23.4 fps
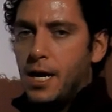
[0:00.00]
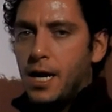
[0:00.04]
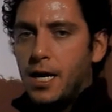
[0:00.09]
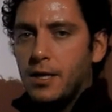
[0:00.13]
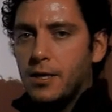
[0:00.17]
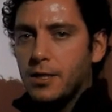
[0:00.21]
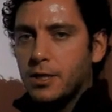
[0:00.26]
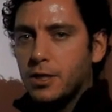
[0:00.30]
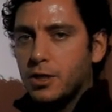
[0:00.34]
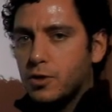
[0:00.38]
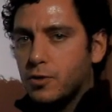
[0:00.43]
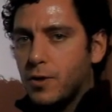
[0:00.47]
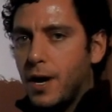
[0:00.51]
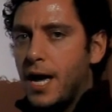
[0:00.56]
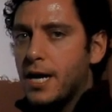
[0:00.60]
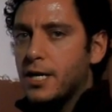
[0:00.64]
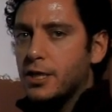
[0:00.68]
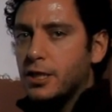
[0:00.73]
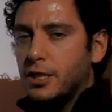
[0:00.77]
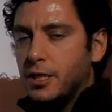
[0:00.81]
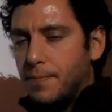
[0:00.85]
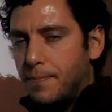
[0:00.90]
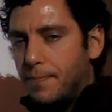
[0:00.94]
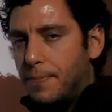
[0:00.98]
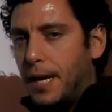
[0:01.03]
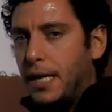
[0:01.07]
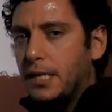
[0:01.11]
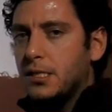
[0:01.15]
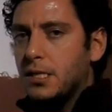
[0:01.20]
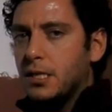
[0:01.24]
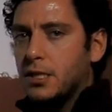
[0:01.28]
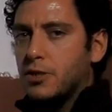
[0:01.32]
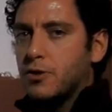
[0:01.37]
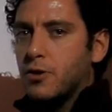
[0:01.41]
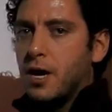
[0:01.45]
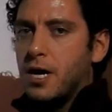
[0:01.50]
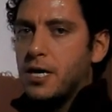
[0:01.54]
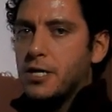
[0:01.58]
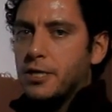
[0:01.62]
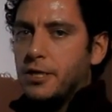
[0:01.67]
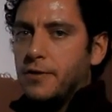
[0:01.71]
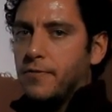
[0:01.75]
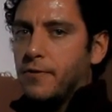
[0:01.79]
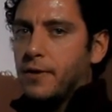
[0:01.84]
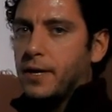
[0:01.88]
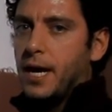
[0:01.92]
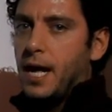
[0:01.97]
And the basic
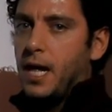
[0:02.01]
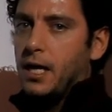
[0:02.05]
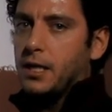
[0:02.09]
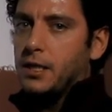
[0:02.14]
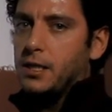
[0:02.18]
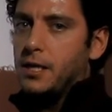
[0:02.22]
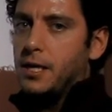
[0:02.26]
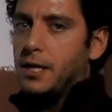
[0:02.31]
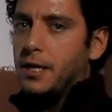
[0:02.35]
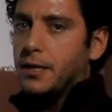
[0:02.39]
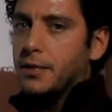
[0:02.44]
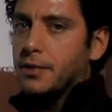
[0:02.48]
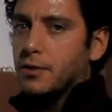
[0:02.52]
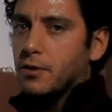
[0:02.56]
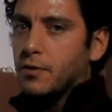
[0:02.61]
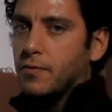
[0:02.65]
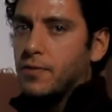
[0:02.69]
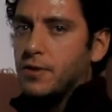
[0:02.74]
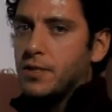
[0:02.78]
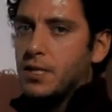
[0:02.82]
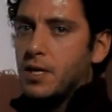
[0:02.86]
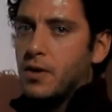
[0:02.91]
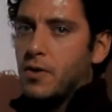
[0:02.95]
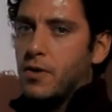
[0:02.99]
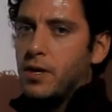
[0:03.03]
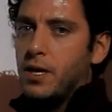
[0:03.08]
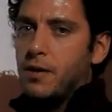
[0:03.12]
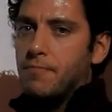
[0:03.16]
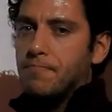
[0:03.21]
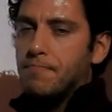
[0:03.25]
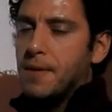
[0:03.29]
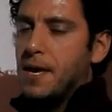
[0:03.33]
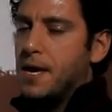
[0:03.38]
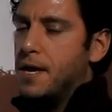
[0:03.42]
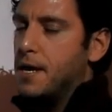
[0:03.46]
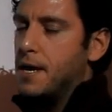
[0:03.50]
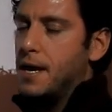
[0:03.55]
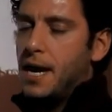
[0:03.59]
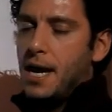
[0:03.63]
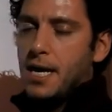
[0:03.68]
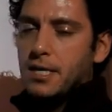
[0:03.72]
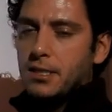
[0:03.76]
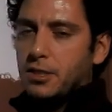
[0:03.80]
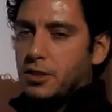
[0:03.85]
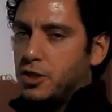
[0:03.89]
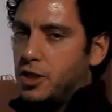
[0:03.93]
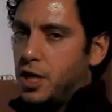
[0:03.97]
strategy for calculating surface area
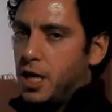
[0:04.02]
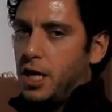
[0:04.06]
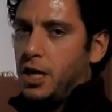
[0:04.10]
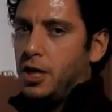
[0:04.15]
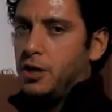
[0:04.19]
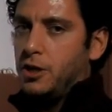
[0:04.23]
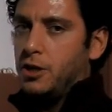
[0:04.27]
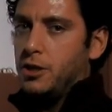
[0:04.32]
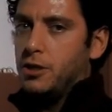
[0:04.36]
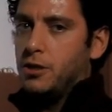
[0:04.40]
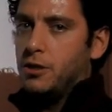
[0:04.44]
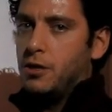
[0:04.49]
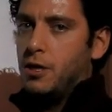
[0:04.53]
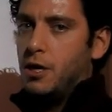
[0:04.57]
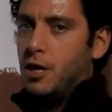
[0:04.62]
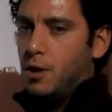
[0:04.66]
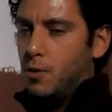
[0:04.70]
hasn't changed.